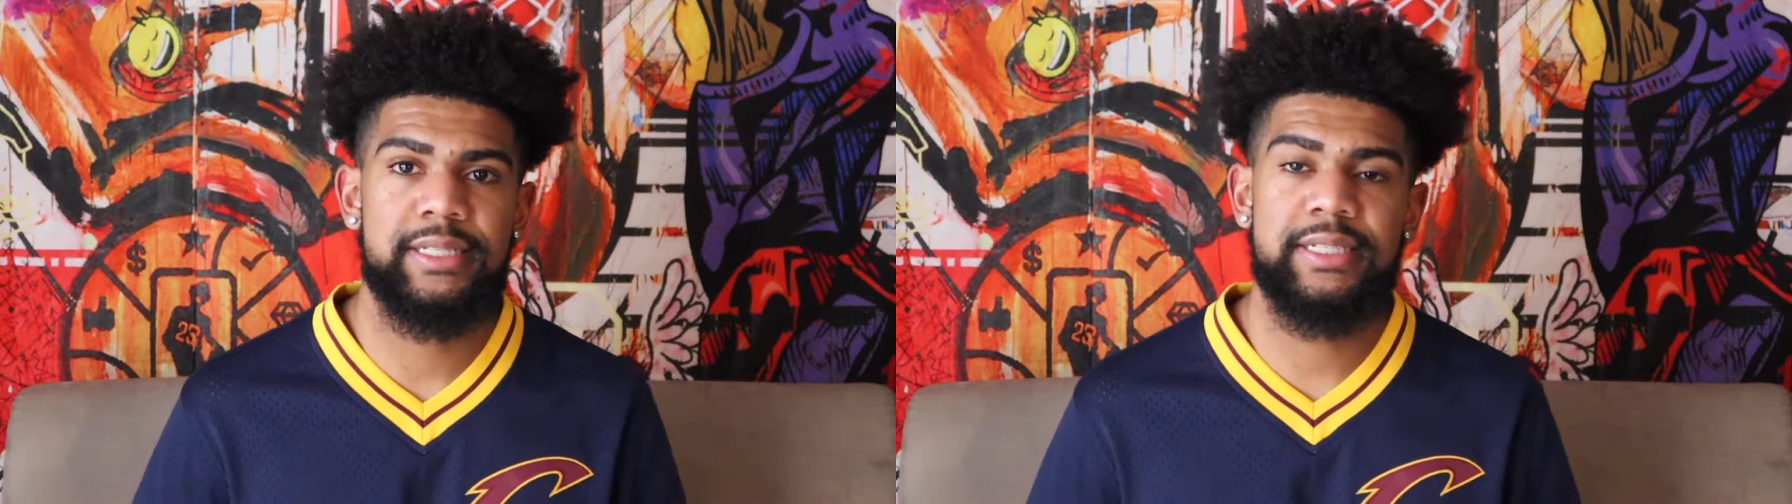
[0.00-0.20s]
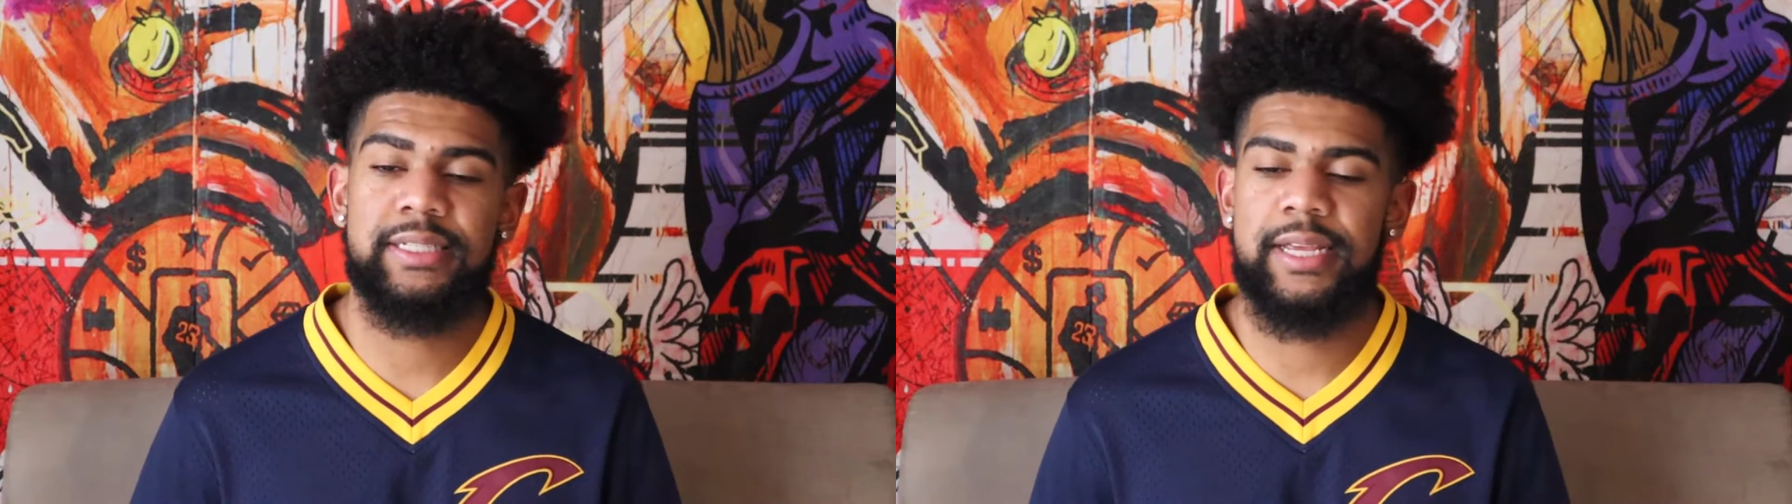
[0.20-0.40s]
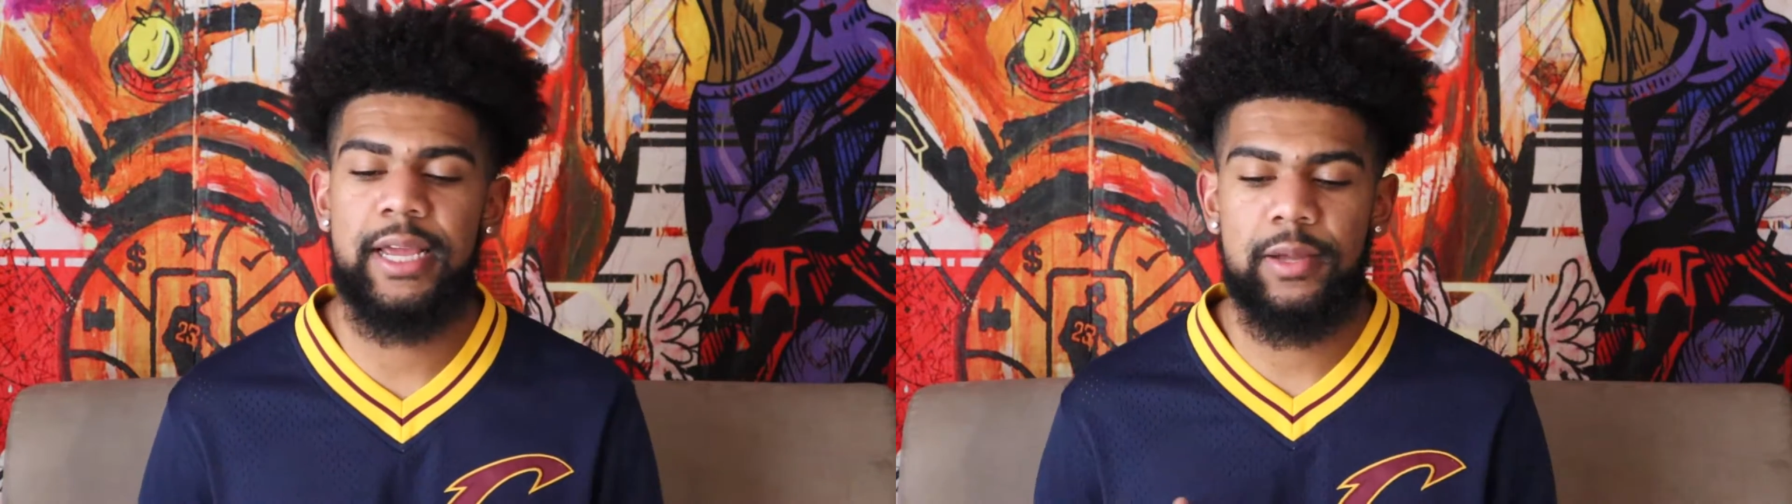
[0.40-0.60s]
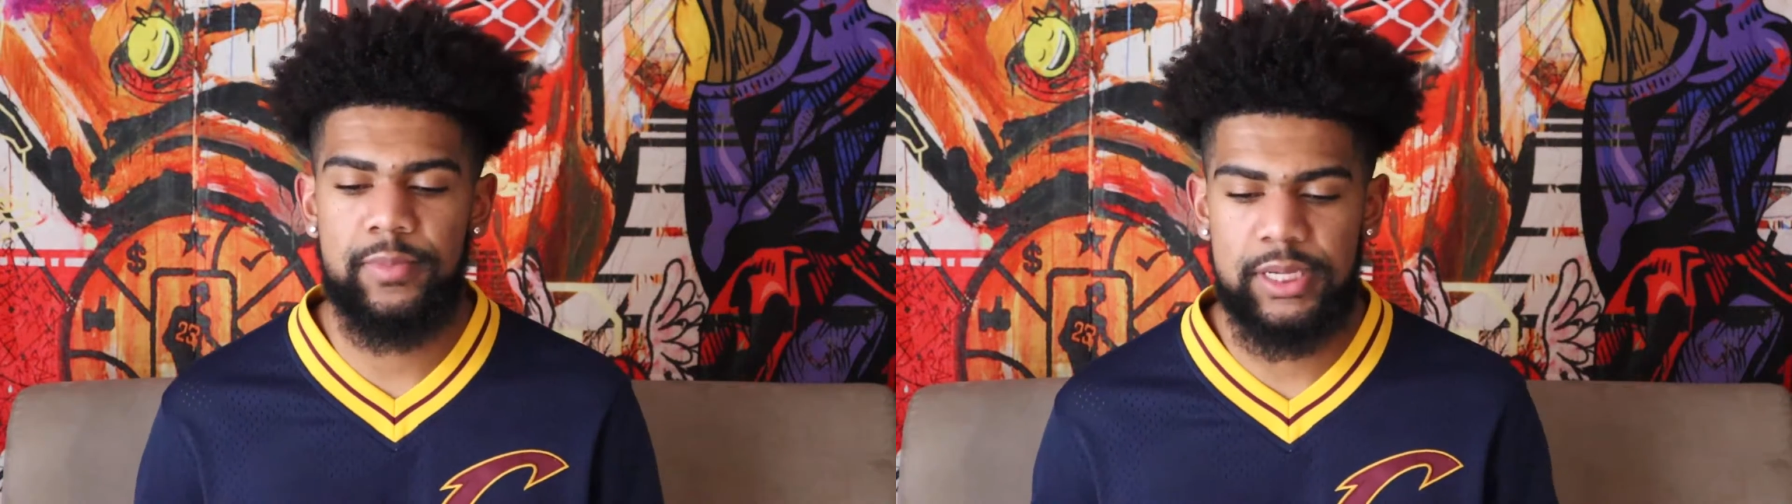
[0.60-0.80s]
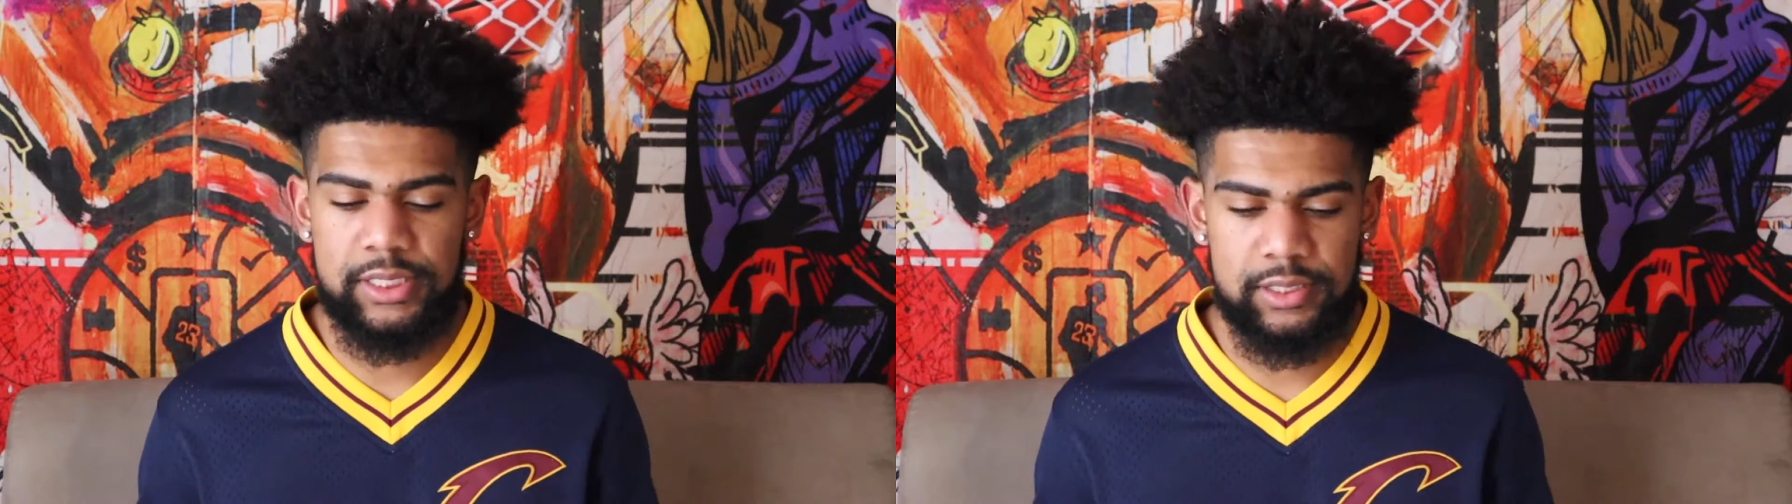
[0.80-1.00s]
This
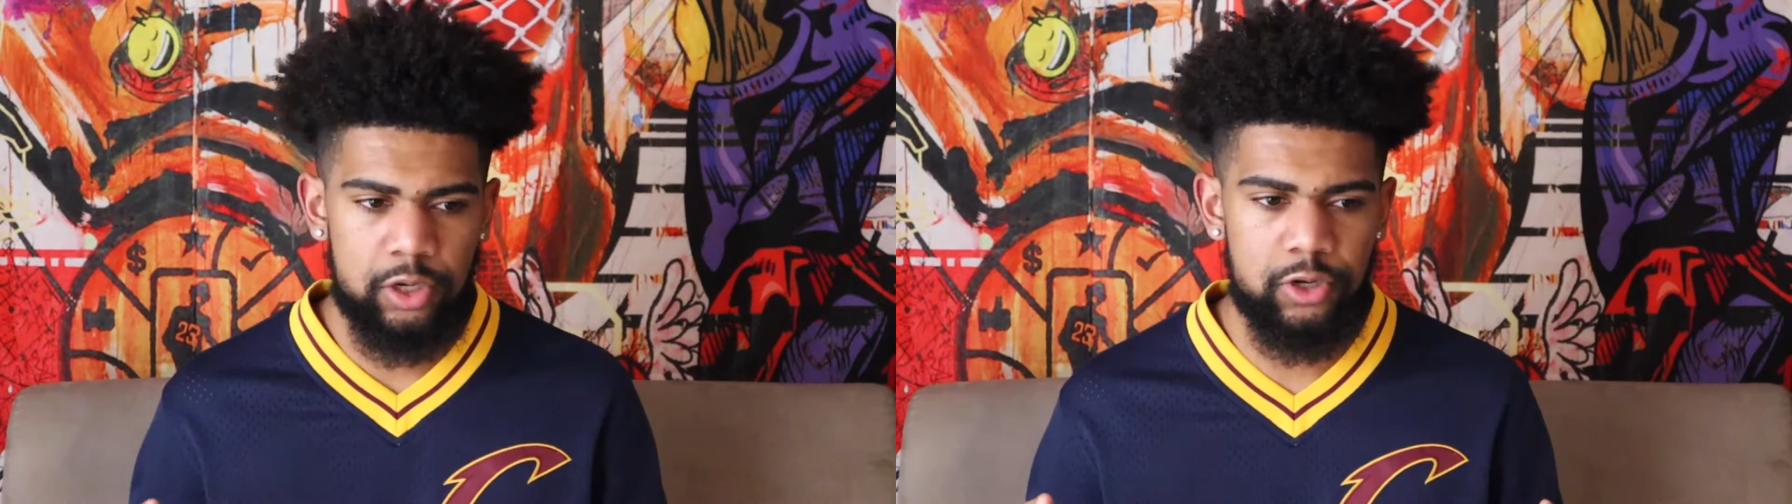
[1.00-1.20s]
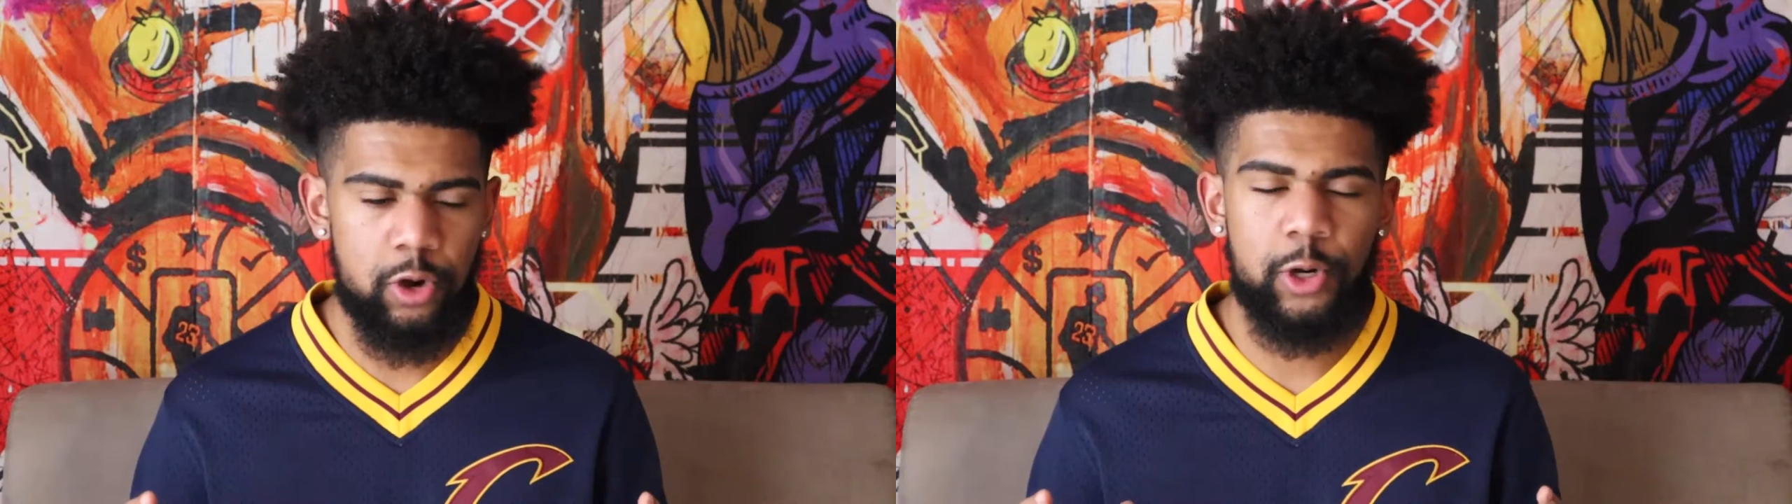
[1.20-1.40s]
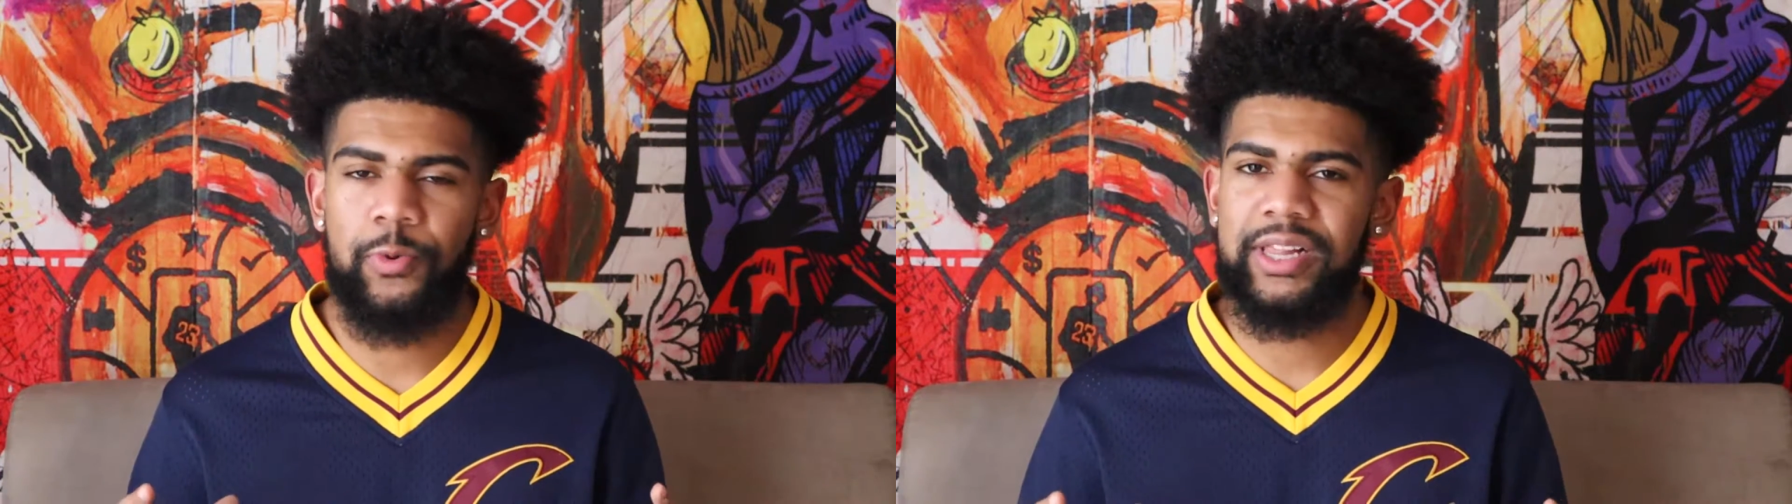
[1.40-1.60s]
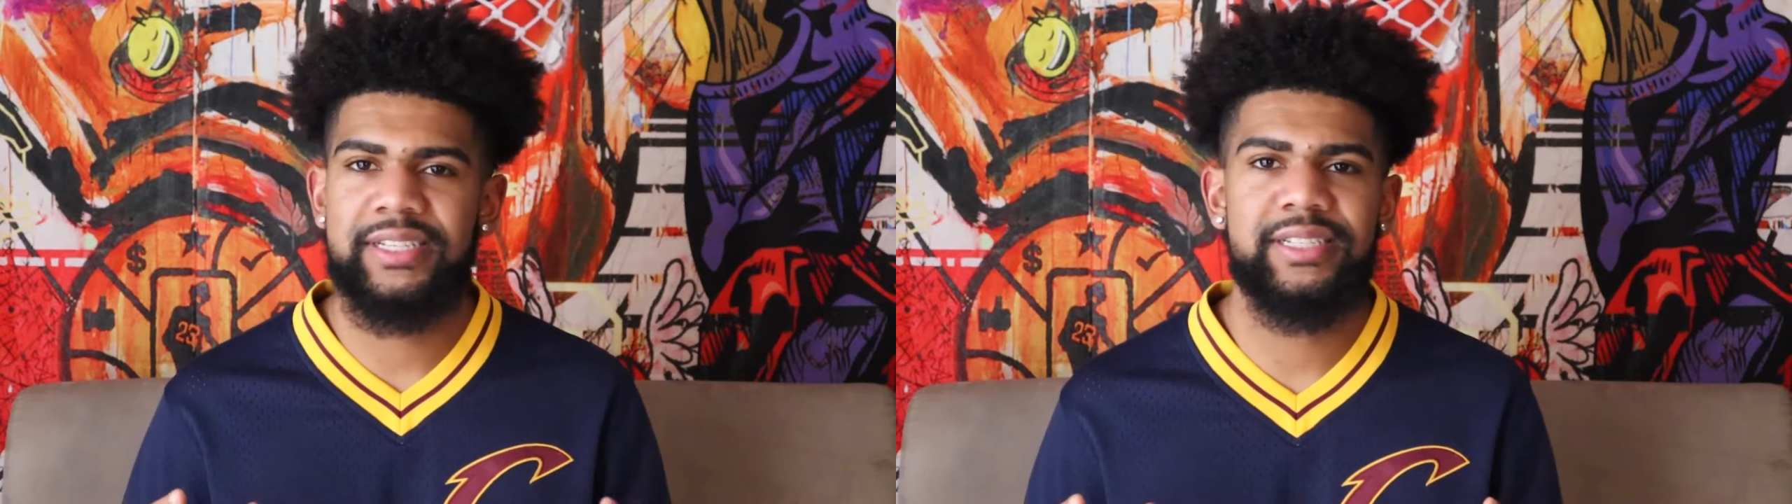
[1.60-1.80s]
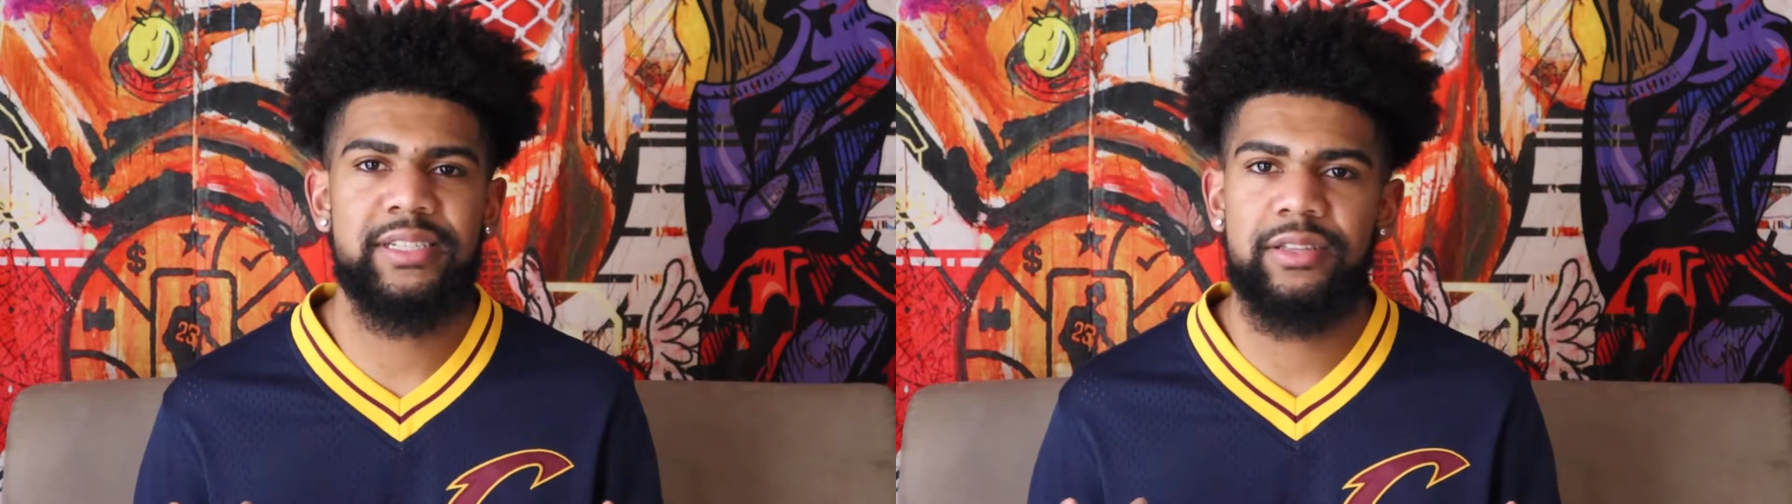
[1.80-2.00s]
team is, in the regular
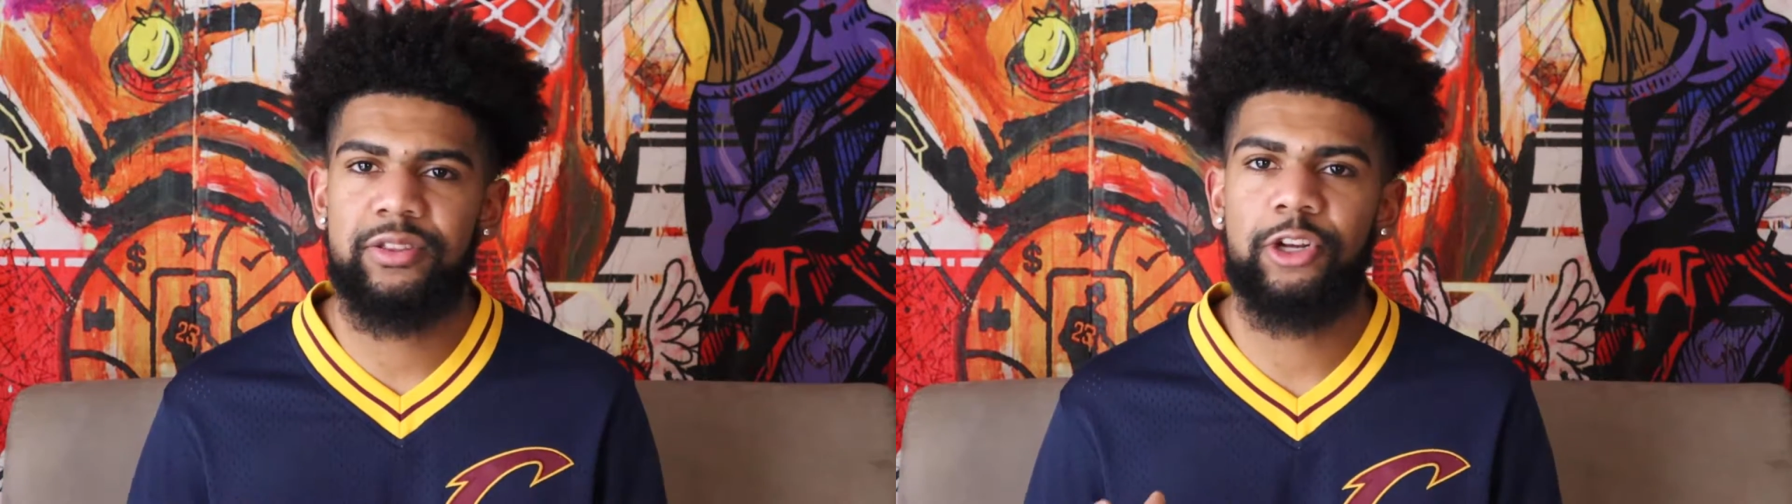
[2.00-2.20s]
season,